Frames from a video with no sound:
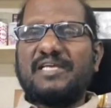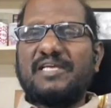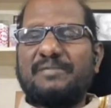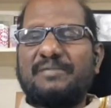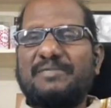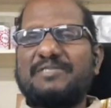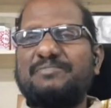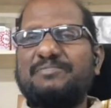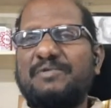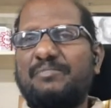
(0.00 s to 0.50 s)
There
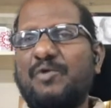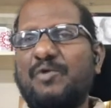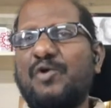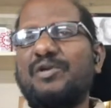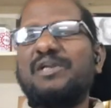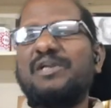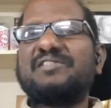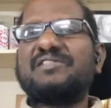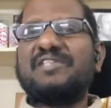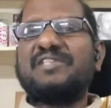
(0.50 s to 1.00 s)
must be
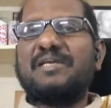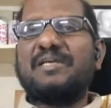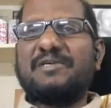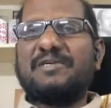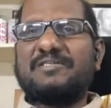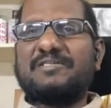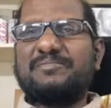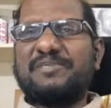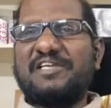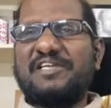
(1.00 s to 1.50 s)
morals, there
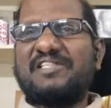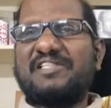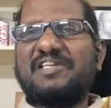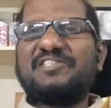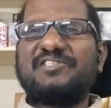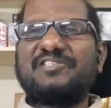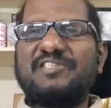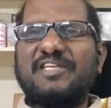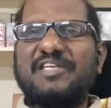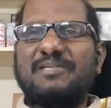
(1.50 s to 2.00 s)
must be
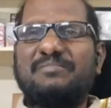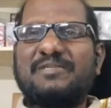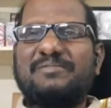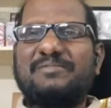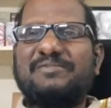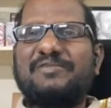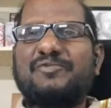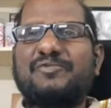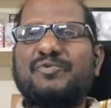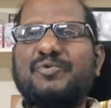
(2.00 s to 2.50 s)
ethics, there must
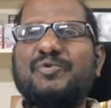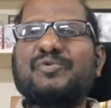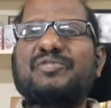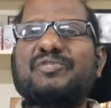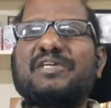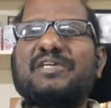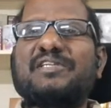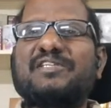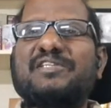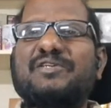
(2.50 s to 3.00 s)
be truth,
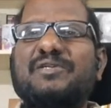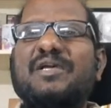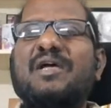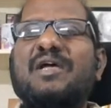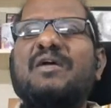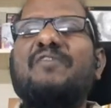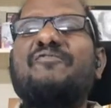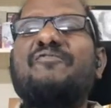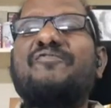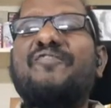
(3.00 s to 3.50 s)
and the
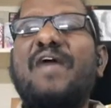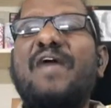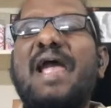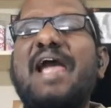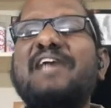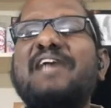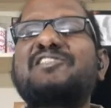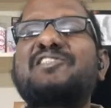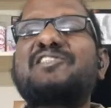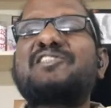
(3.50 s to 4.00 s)

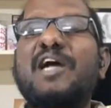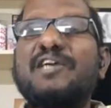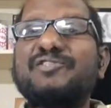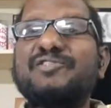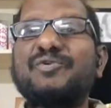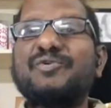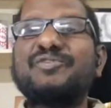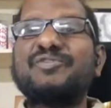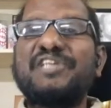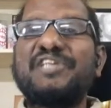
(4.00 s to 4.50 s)
facts
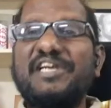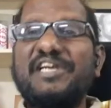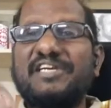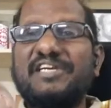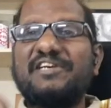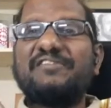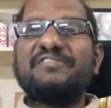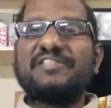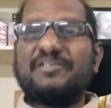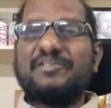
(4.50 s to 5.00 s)

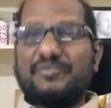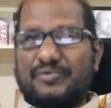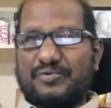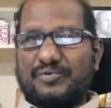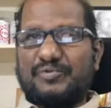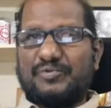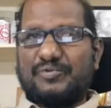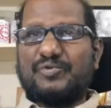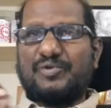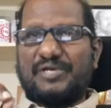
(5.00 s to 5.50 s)
associated with the
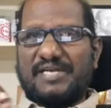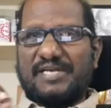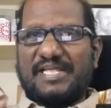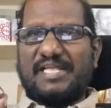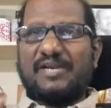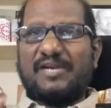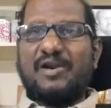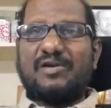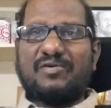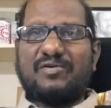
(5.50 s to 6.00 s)
truth
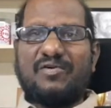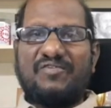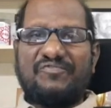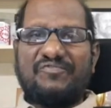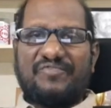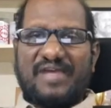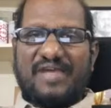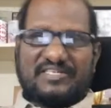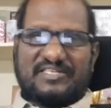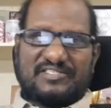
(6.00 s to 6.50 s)
only, not all
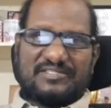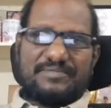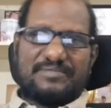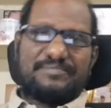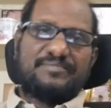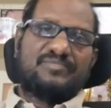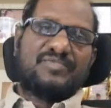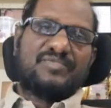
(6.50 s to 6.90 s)
facts.